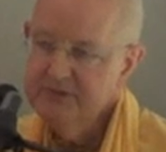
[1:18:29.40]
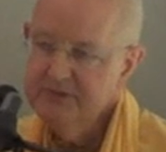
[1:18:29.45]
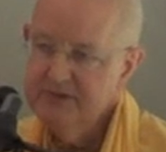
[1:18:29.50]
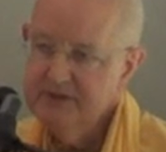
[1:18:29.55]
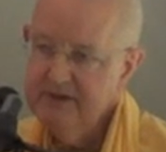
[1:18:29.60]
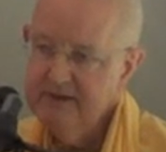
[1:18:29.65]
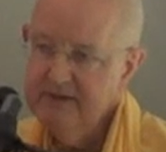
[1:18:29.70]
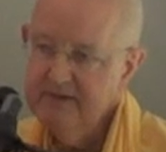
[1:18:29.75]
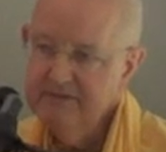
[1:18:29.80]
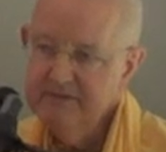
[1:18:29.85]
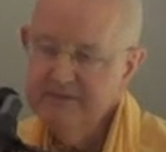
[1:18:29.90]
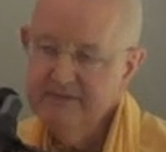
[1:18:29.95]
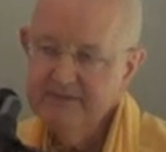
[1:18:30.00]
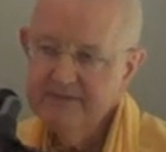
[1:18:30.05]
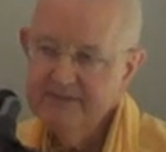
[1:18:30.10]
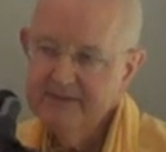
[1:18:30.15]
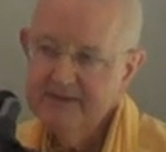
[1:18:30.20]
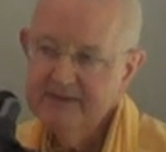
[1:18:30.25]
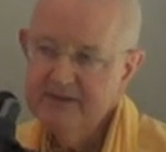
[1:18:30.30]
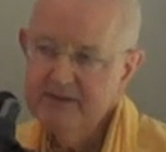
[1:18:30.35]
achieve
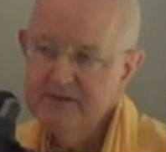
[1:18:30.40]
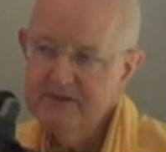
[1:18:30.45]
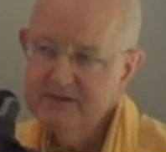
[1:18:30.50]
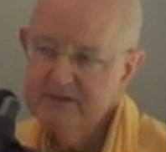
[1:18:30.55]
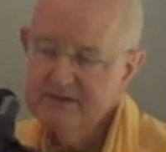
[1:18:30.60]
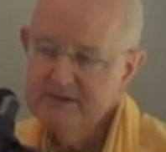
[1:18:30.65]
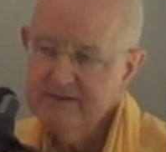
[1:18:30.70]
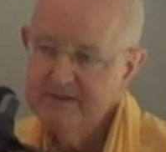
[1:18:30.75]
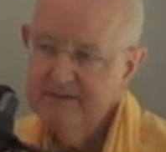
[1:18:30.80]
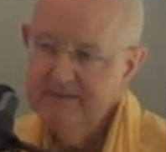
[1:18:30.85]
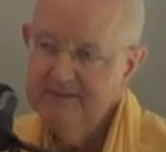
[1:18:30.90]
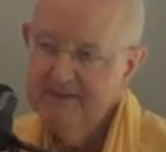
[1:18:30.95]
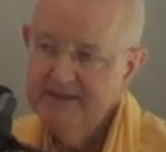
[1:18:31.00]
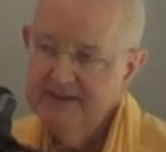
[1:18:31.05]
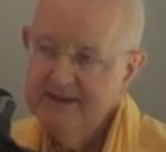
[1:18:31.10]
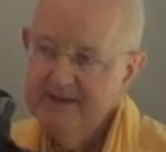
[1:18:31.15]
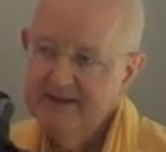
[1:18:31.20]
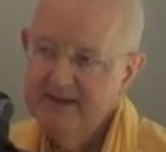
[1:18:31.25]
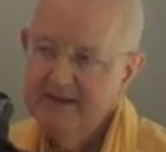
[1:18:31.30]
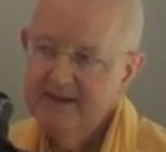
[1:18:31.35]
this
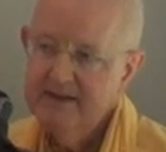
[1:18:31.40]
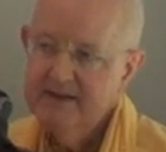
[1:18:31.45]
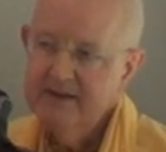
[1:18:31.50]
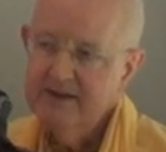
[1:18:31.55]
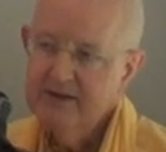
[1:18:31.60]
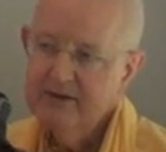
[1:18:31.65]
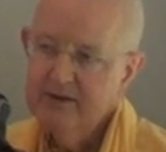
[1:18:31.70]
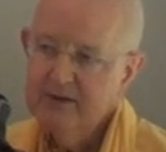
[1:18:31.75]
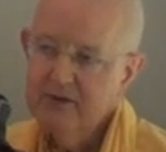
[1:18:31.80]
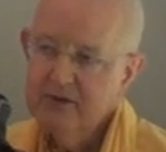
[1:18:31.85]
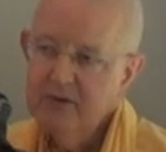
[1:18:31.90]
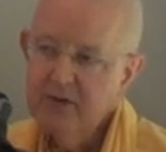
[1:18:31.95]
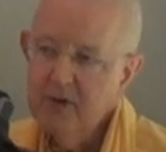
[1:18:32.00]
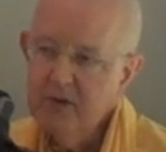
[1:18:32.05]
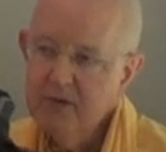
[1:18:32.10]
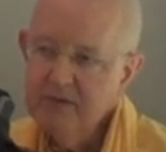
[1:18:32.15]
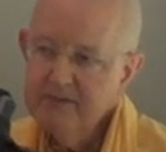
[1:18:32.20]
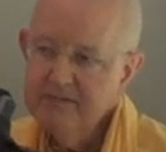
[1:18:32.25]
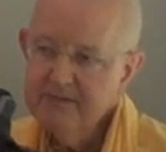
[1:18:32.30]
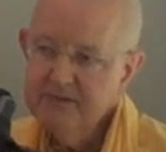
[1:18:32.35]

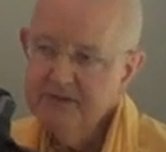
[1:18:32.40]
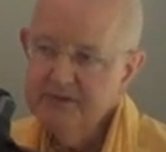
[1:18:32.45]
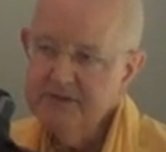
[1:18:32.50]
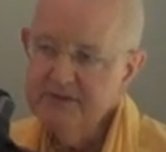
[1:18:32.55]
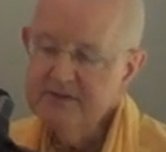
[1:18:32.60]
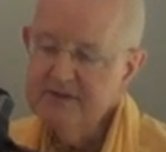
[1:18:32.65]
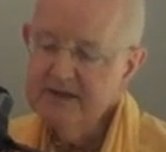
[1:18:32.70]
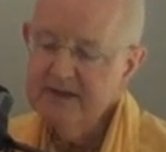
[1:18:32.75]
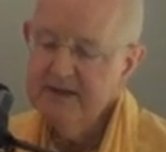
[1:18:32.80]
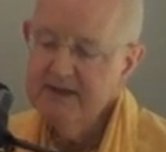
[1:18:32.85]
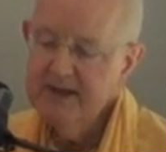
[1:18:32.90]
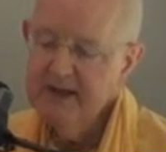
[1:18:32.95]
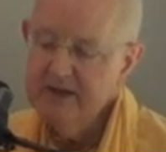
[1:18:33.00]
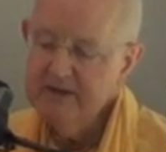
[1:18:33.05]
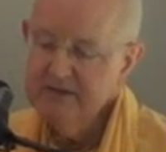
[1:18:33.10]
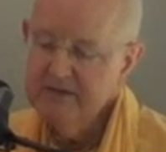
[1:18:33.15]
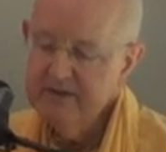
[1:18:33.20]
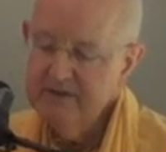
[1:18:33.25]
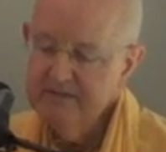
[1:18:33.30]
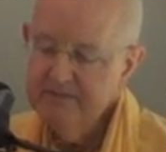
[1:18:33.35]
goal of Krishna
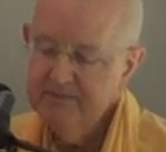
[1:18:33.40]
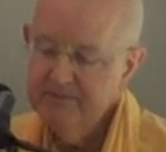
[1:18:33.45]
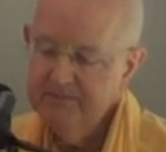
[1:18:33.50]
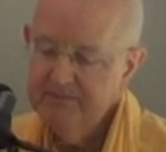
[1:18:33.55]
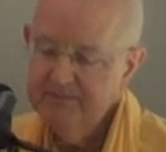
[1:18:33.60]
connection.